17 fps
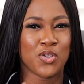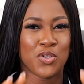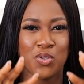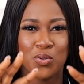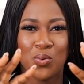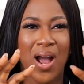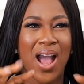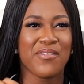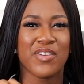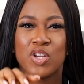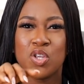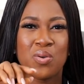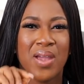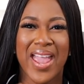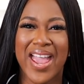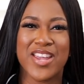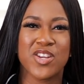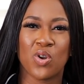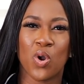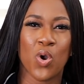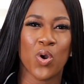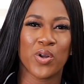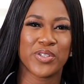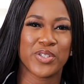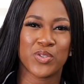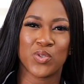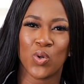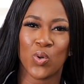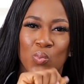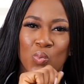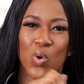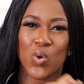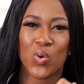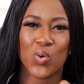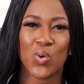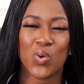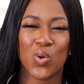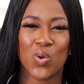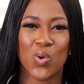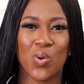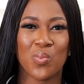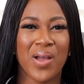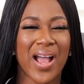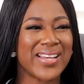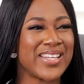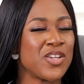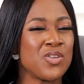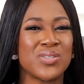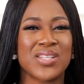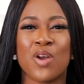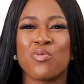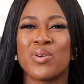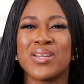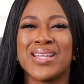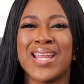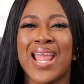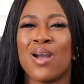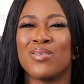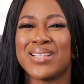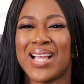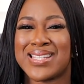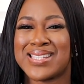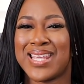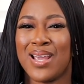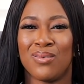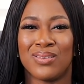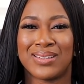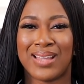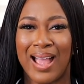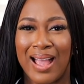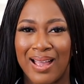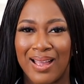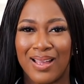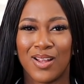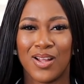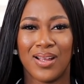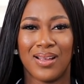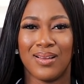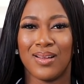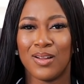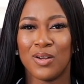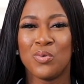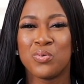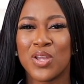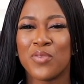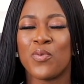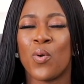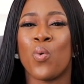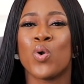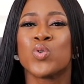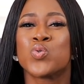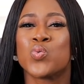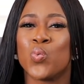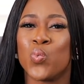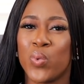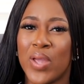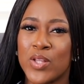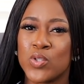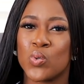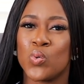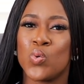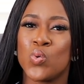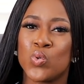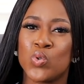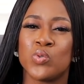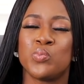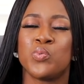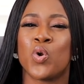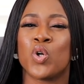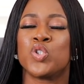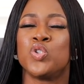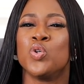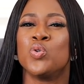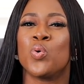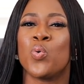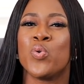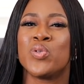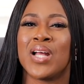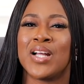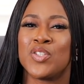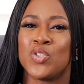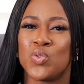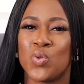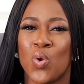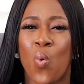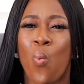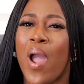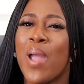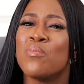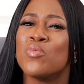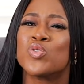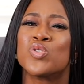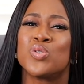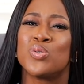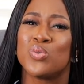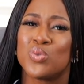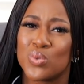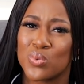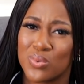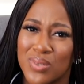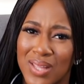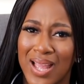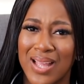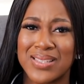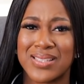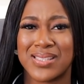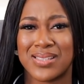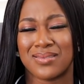You hear a knock on the door, kum, kum, kum, kum, and then you start running helter skelter, looking for what to wear to look good because you don't know who's at the door. Why must you do that?